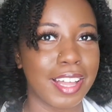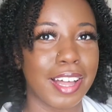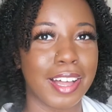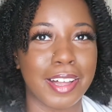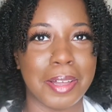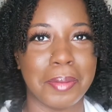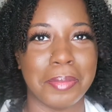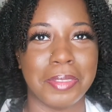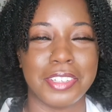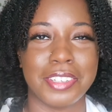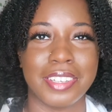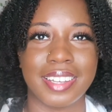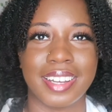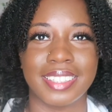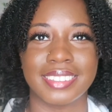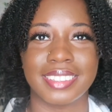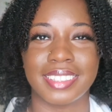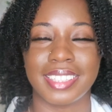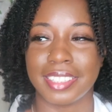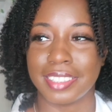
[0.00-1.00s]
I hope that you
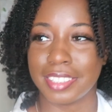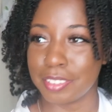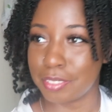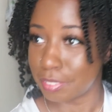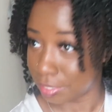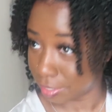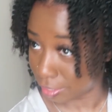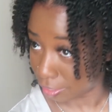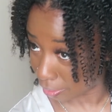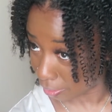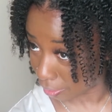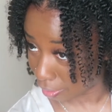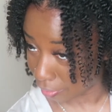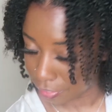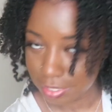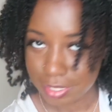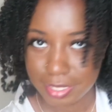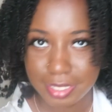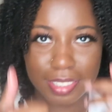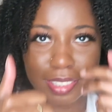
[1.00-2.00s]
guys liked this video. If
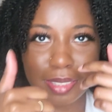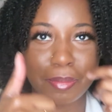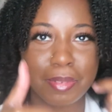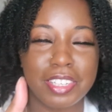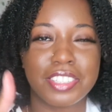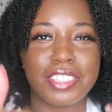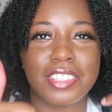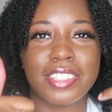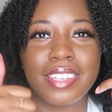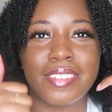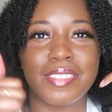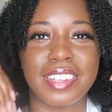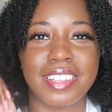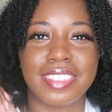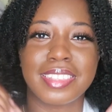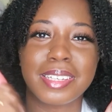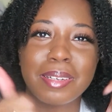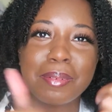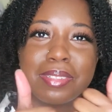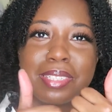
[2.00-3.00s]
you did, make sure you give it a
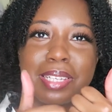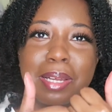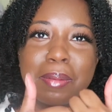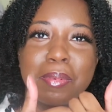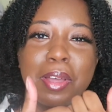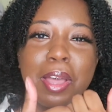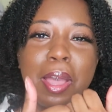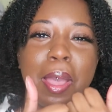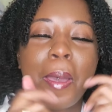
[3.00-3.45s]
thumbs up.